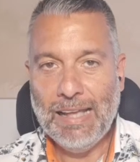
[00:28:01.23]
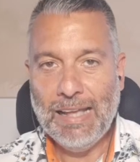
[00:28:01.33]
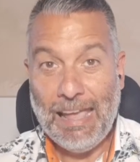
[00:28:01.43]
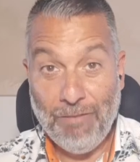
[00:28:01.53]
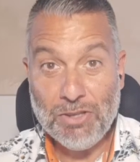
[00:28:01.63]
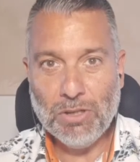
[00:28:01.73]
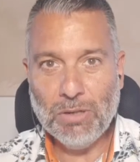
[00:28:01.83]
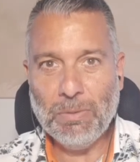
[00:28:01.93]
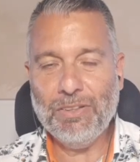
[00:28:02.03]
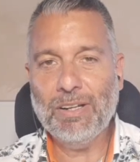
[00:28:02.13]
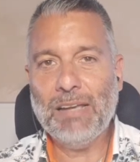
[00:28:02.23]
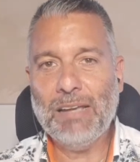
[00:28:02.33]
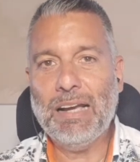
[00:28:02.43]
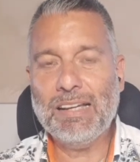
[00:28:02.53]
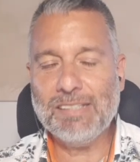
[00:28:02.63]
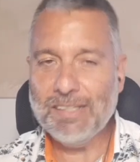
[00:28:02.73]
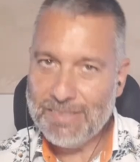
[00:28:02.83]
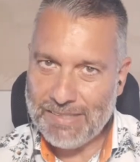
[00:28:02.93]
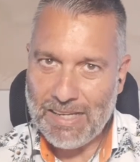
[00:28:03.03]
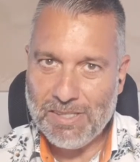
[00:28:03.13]
Eventually Barcelona came back and said,
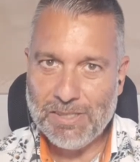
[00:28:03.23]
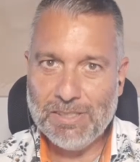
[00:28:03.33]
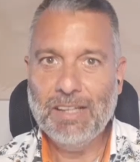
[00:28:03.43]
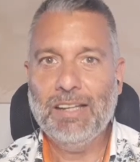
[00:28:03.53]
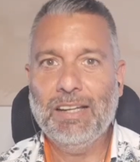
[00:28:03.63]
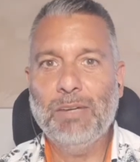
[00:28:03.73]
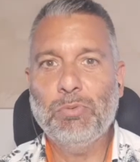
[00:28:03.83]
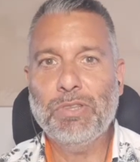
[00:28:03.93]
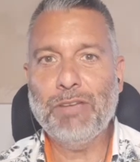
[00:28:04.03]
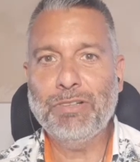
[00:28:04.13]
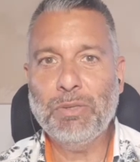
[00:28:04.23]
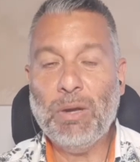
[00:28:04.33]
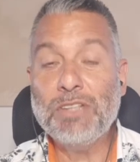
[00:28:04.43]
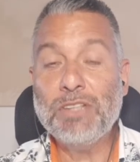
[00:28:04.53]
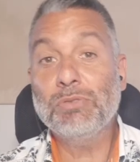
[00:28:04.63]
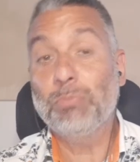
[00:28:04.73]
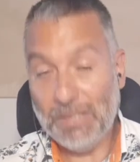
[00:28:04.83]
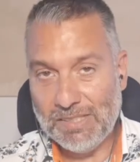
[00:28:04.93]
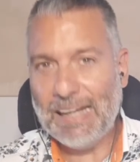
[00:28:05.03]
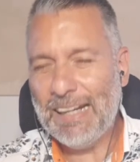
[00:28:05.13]
yes, we definitely want you. Well,
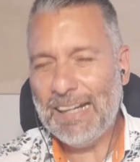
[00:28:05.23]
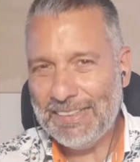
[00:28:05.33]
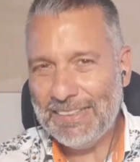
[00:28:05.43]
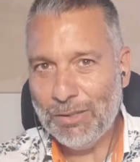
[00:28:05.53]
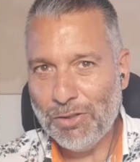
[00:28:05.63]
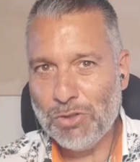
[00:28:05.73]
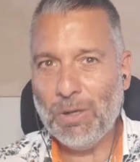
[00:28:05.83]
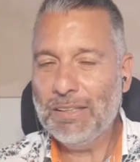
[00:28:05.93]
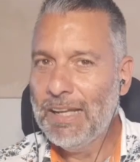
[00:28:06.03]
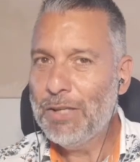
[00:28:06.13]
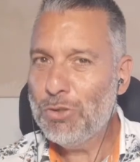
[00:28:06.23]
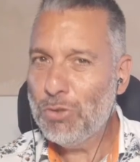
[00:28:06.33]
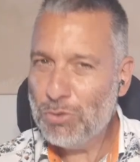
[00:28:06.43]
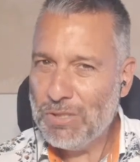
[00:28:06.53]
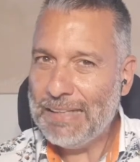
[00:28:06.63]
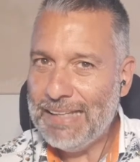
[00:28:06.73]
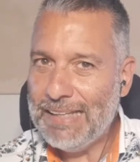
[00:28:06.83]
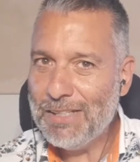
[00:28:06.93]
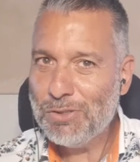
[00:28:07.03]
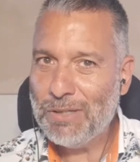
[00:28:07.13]
they said that at the end of the trial. It took 10
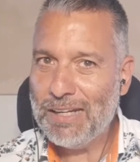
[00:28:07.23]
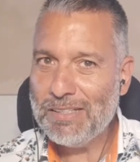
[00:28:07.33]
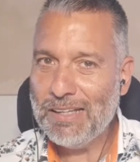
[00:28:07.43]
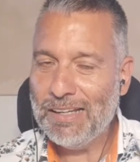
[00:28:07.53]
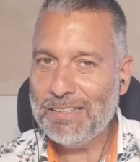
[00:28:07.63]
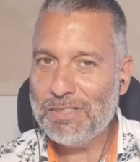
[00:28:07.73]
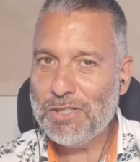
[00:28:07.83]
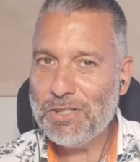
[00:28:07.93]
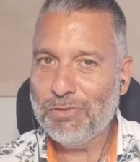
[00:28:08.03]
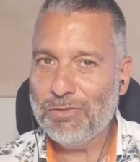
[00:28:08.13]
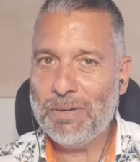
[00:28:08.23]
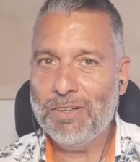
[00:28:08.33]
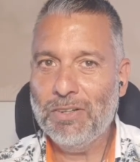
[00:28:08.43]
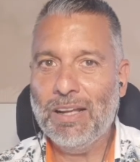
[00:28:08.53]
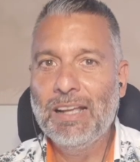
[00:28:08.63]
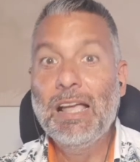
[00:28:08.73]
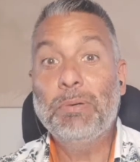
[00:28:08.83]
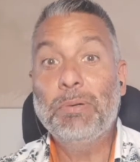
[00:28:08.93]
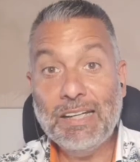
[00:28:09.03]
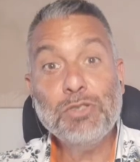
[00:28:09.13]
days to get a decision from Barcelona,
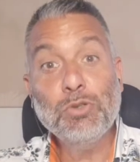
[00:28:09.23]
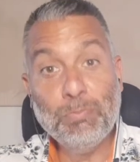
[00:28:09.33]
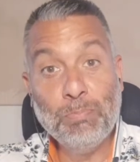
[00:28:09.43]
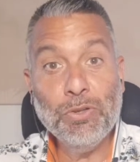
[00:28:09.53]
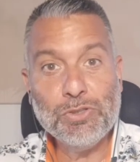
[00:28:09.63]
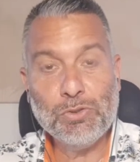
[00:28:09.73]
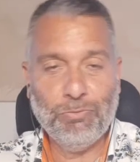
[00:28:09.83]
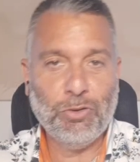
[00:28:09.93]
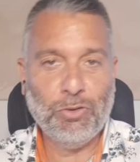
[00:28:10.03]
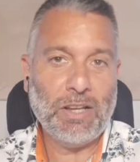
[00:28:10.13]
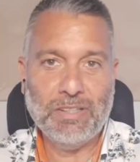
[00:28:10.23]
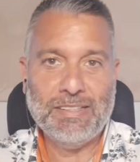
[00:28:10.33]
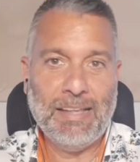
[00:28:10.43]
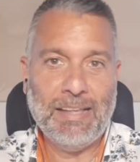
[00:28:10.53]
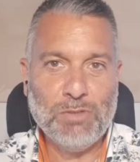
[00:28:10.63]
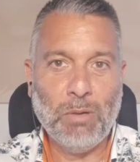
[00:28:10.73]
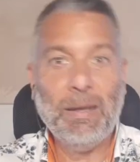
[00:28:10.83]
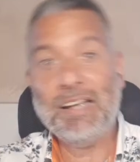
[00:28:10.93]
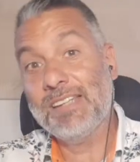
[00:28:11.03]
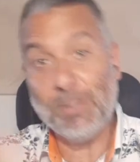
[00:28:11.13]
but then it took months for actually them to come
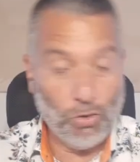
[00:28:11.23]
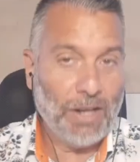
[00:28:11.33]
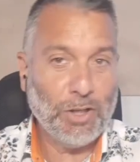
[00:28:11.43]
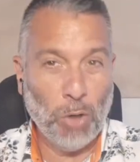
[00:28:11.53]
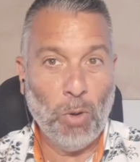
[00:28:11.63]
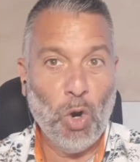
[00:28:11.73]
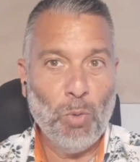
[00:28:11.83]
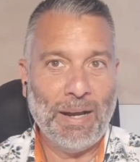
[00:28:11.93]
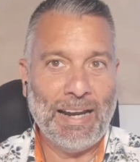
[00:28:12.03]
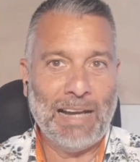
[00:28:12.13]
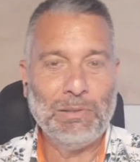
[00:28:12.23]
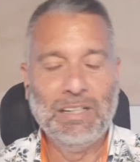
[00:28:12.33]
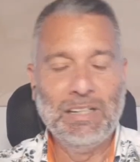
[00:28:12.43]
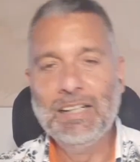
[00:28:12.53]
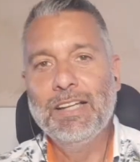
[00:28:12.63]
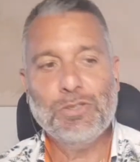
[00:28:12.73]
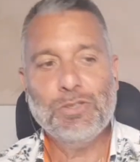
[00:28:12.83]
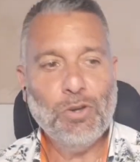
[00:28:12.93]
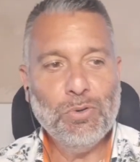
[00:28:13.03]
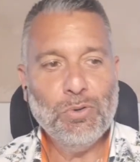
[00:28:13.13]
back and says, all right, come over now.
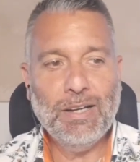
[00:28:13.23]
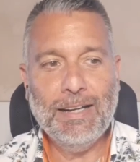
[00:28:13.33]
So